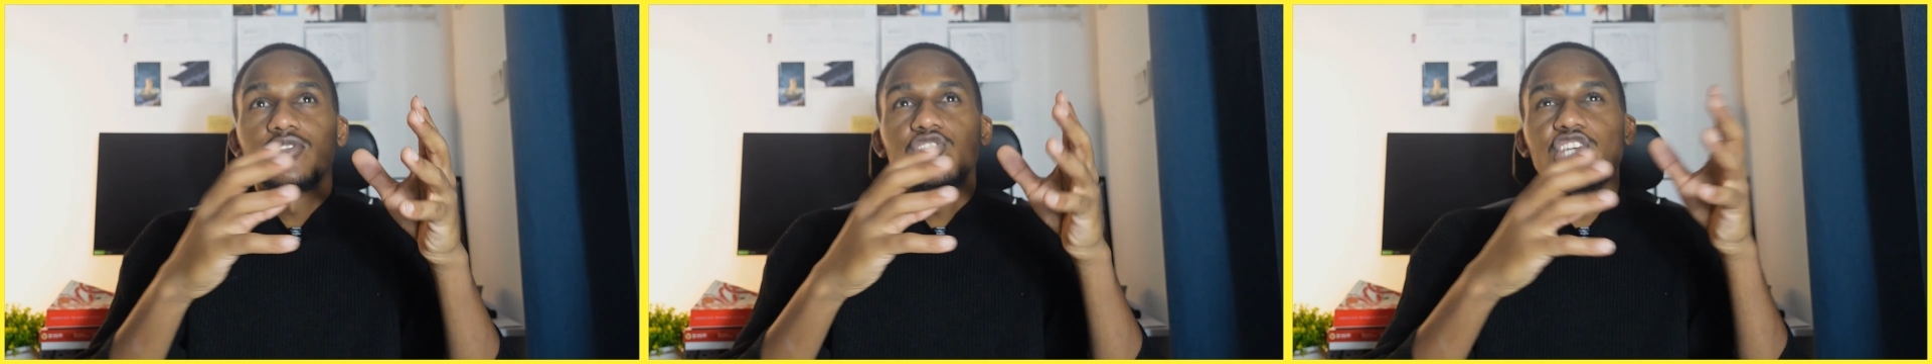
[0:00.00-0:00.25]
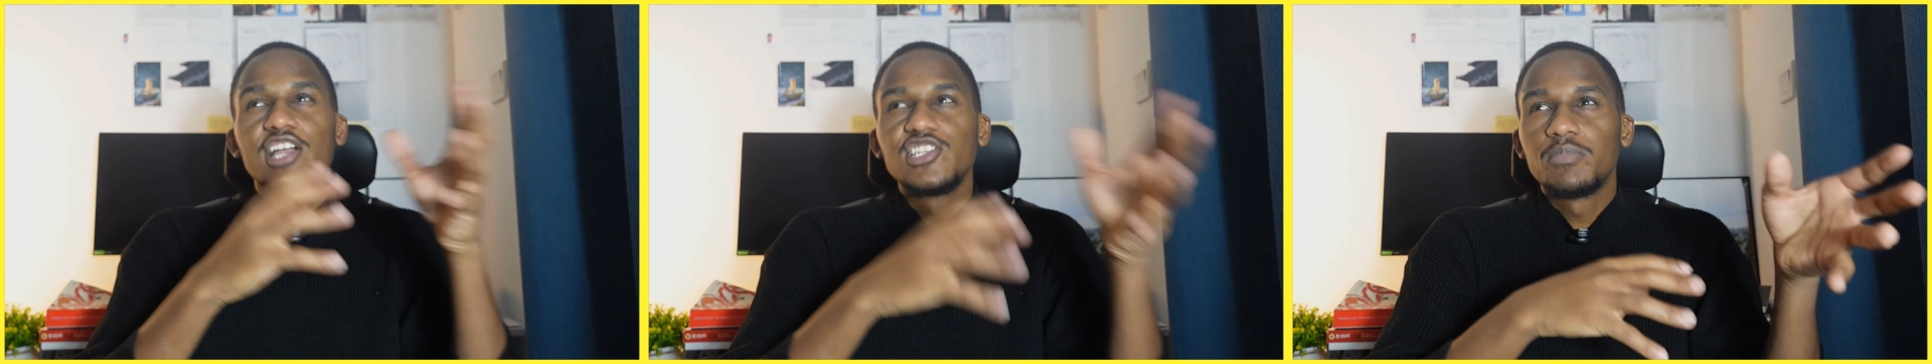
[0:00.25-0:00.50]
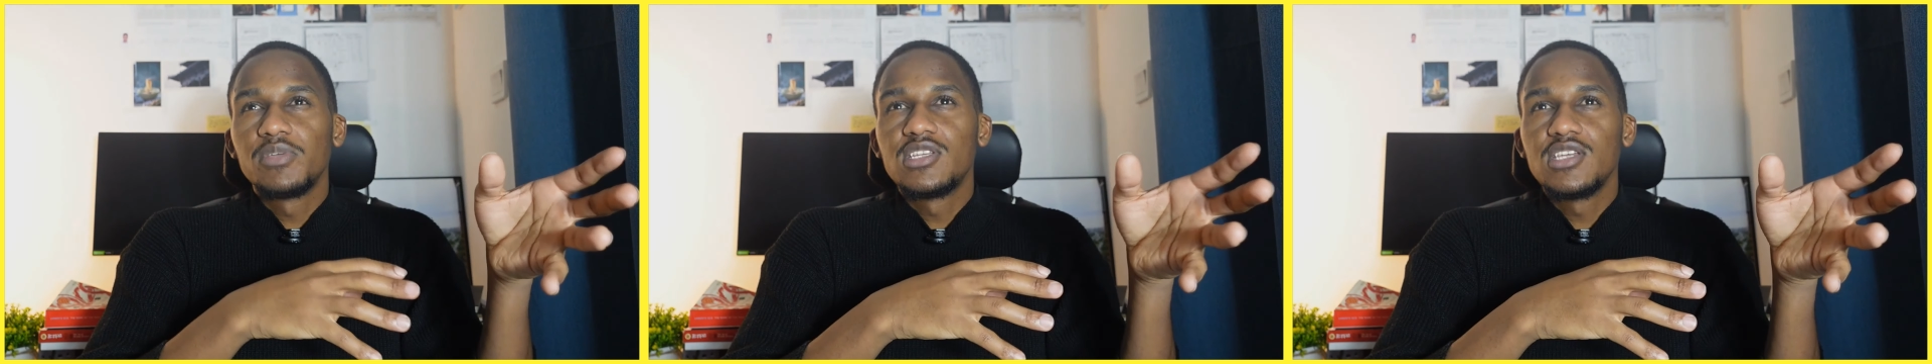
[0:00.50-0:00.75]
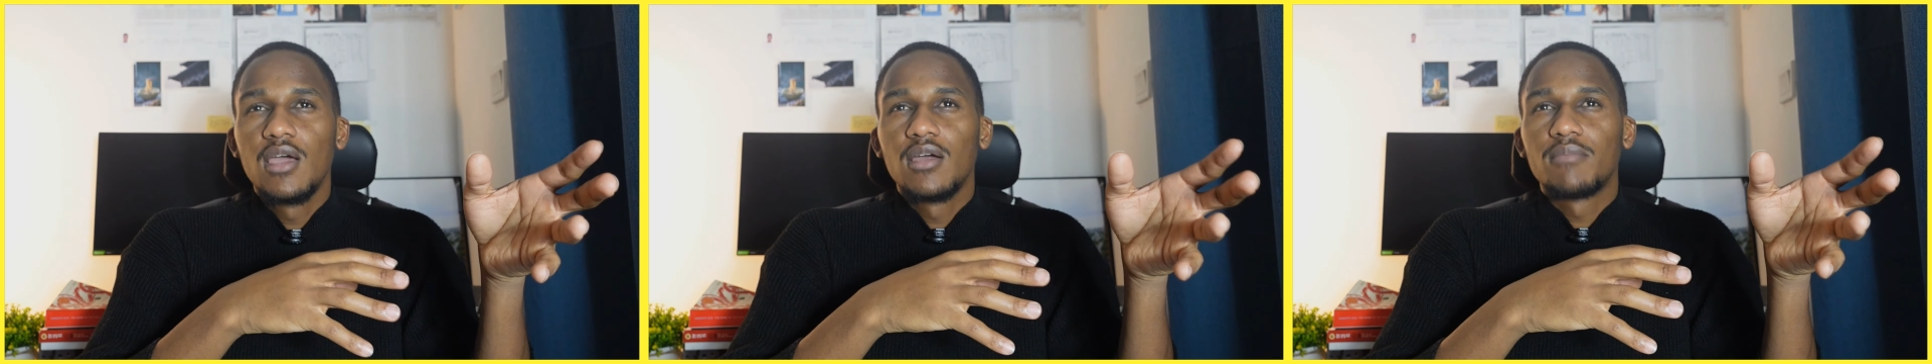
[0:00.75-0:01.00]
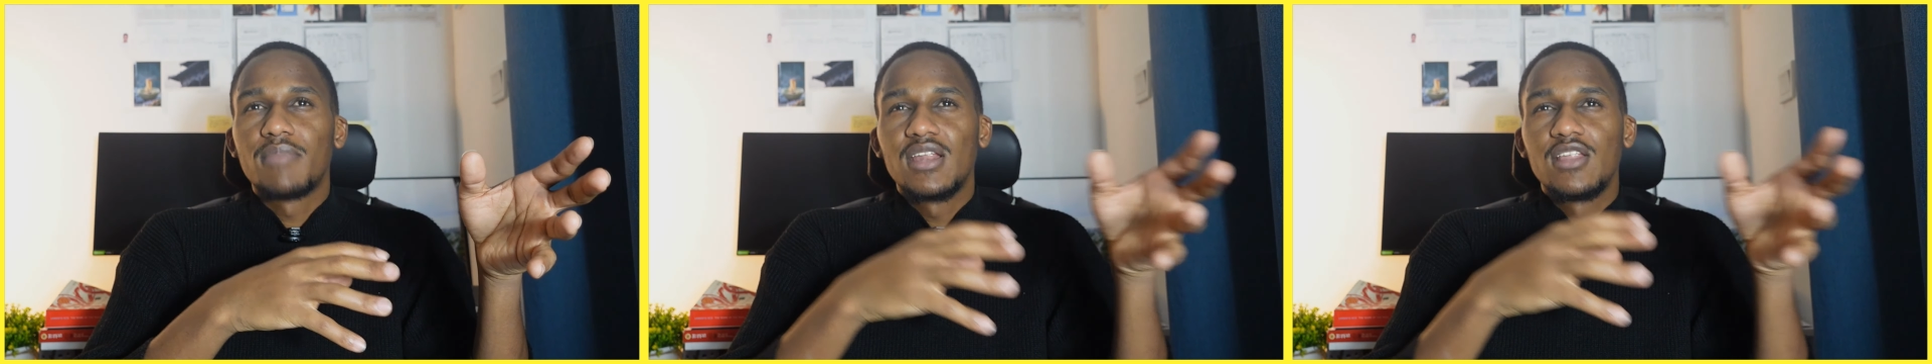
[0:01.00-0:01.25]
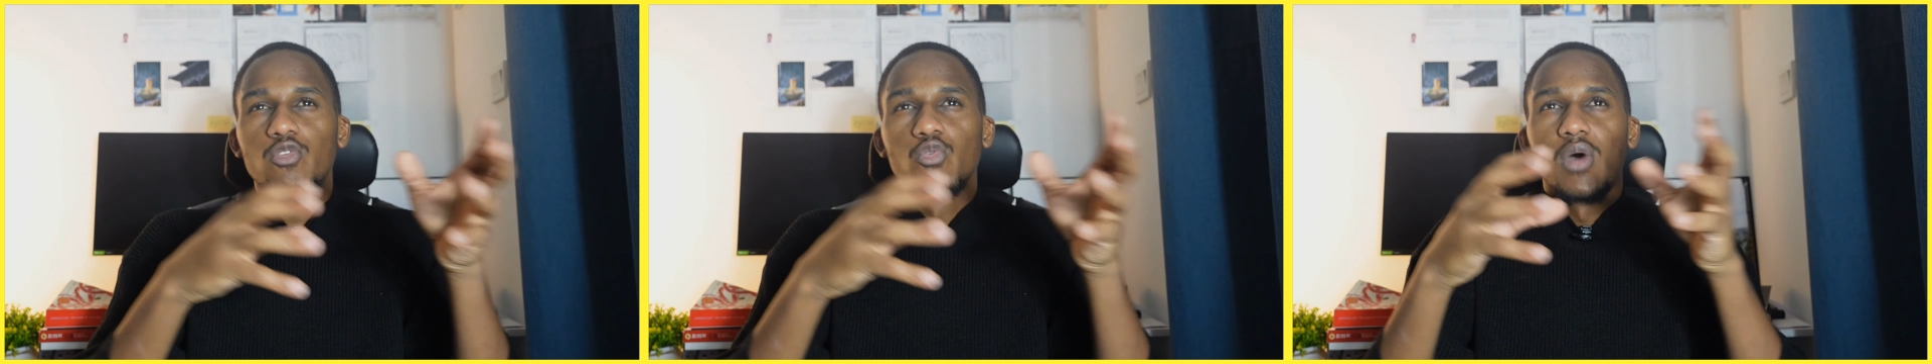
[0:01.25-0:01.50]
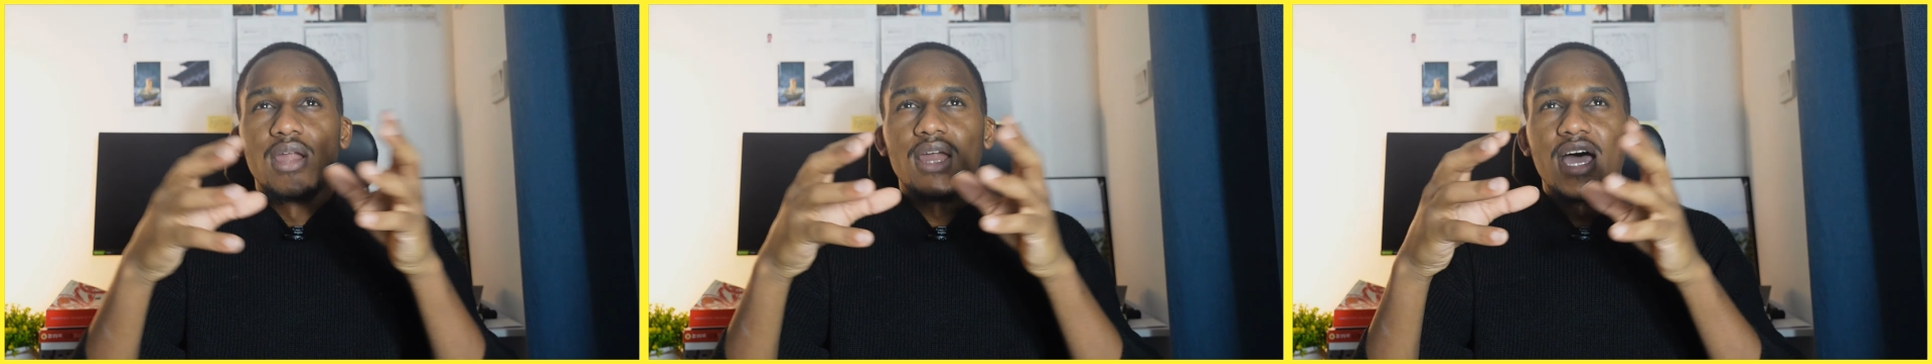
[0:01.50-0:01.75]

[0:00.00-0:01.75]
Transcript: ChatGPT, but this one